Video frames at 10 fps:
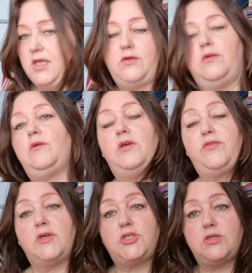I don't know
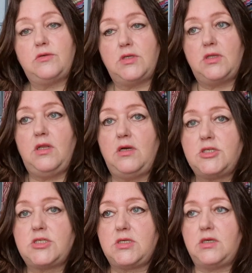if I showed it
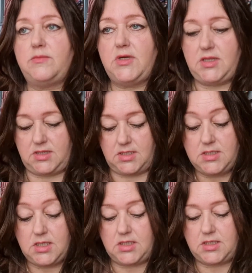last time. I
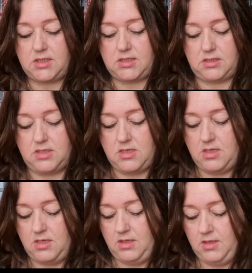think I did.
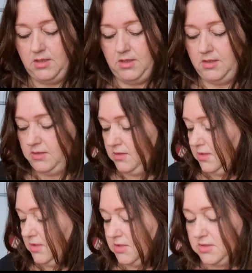
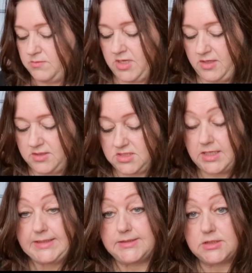This is my
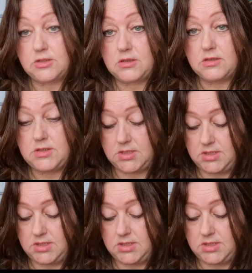second sock on the